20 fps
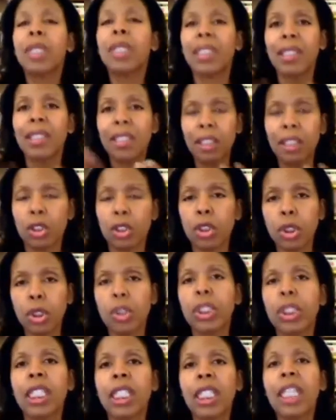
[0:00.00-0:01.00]
Basically
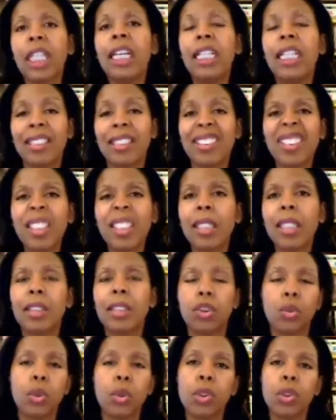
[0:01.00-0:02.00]
the
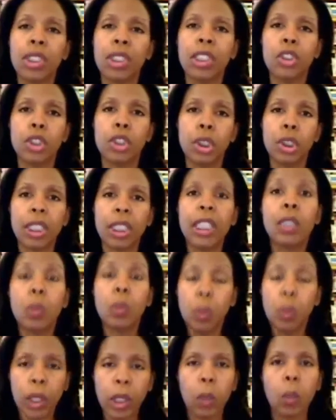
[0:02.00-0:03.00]
skinless roasted turkey
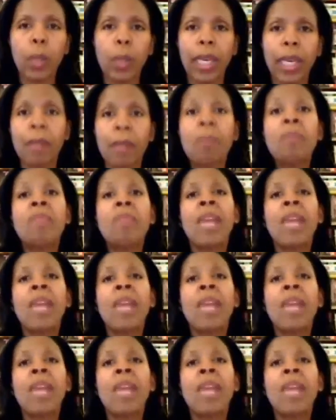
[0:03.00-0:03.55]
will win.